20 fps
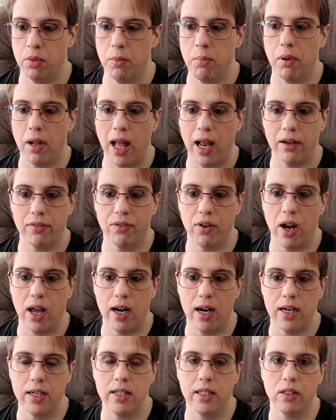the Black
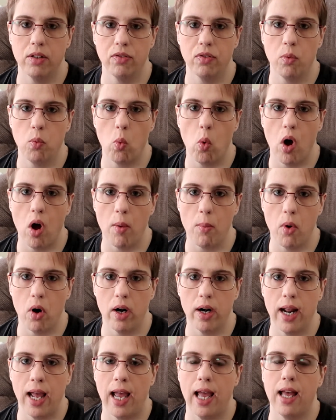Friday deal from
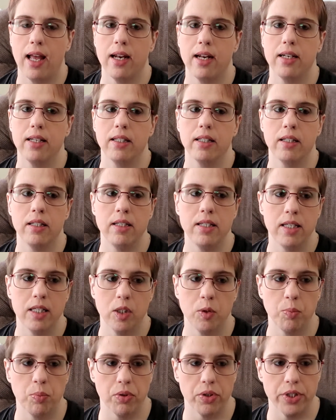Walmart had this
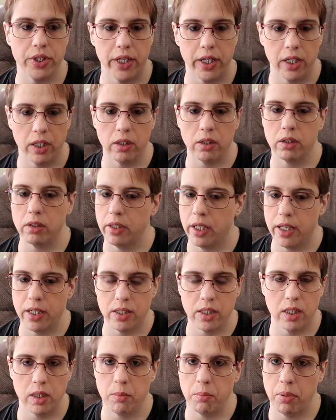particular
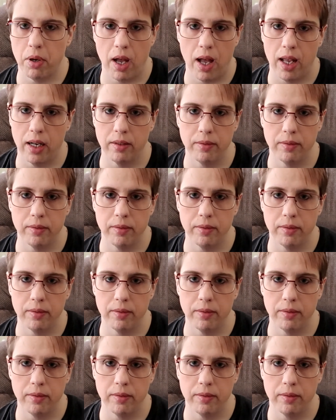Instant Pot.